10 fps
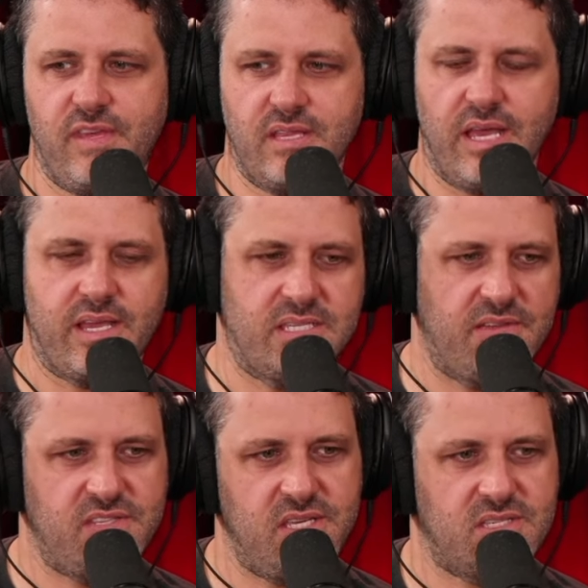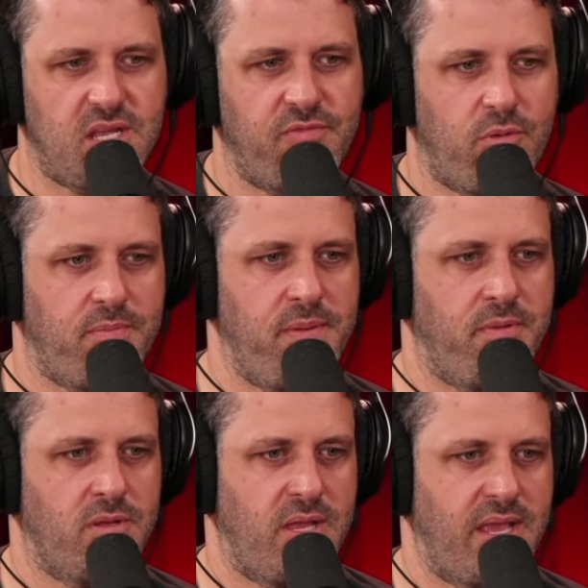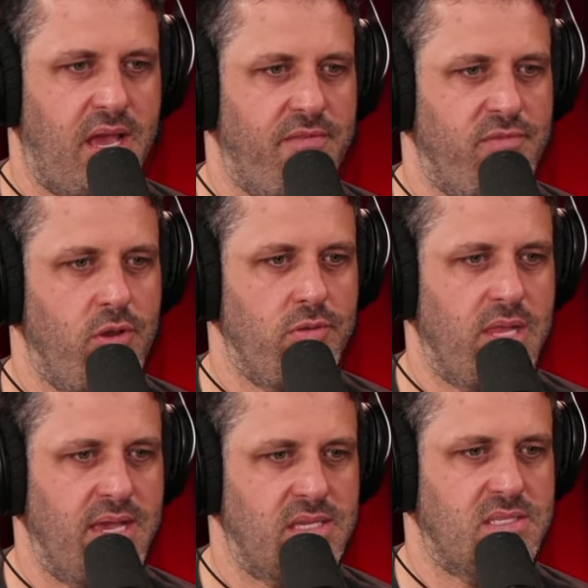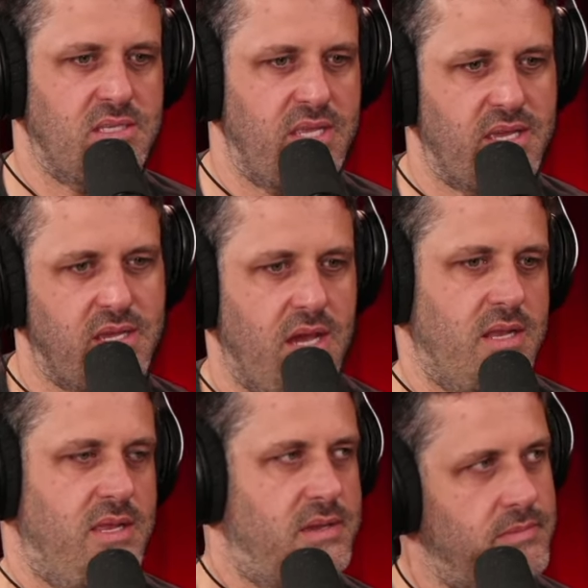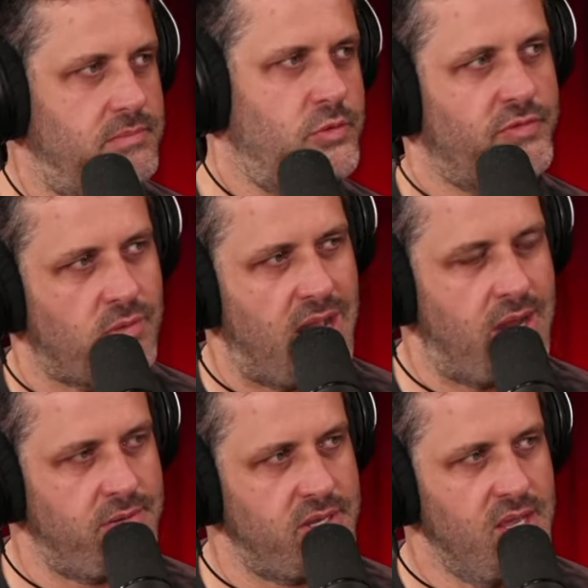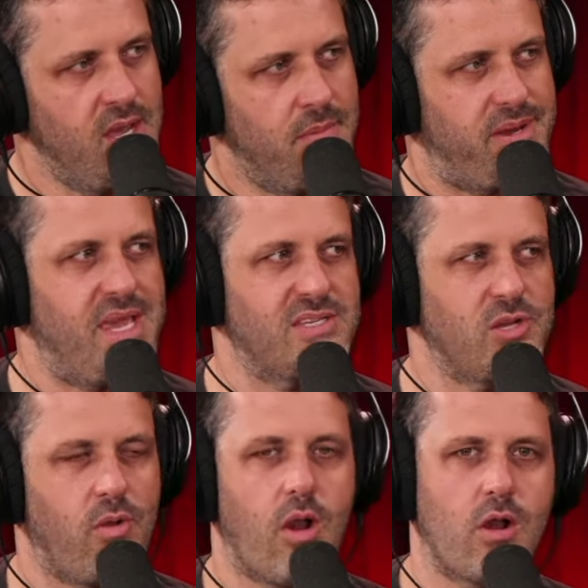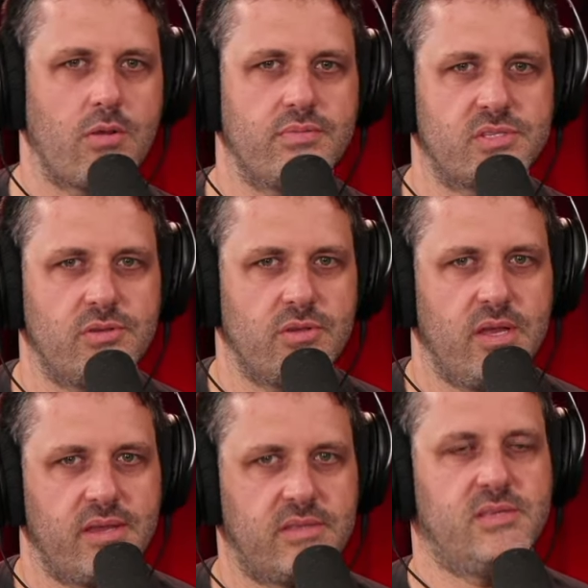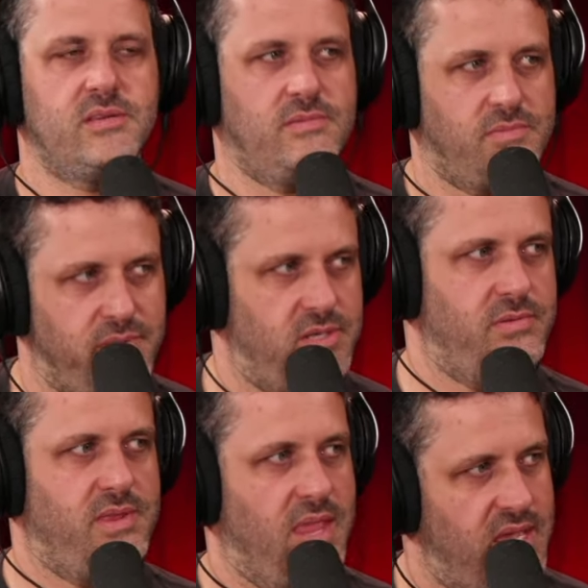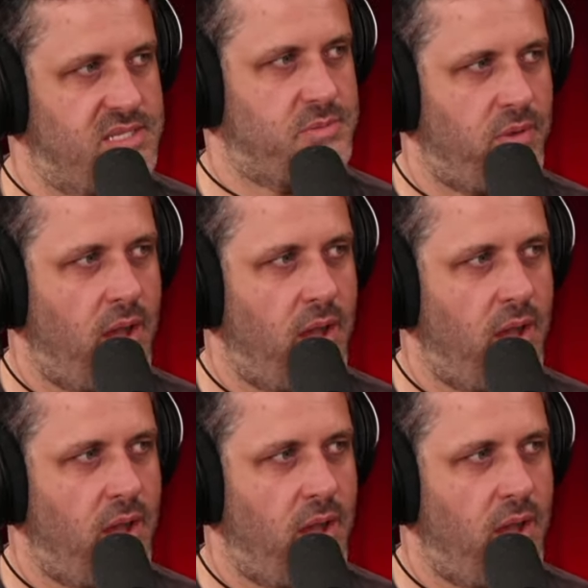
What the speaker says: if he, like, because I've seen stuff where people are like have no legs and they can kind of like move around, but he has no arms. So you're like, to be doing this,